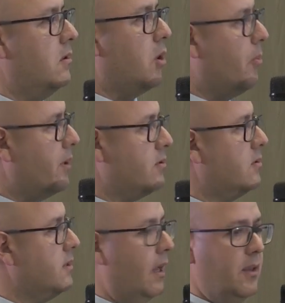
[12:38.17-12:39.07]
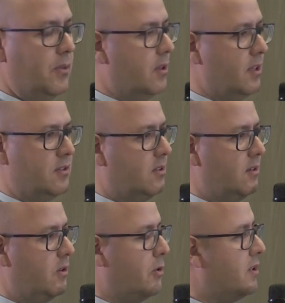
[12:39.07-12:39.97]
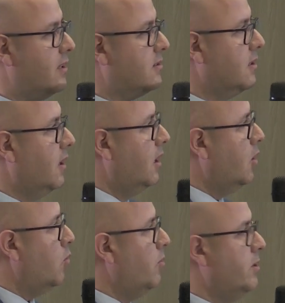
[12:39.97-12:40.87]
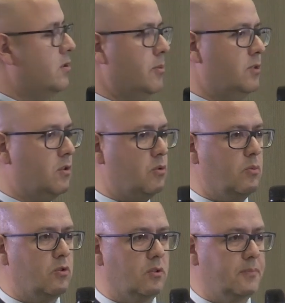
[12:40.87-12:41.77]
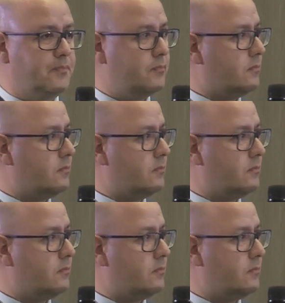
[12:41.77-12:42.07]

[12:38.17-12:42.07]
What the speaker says: compressors, anything that rotates will be subject to motion.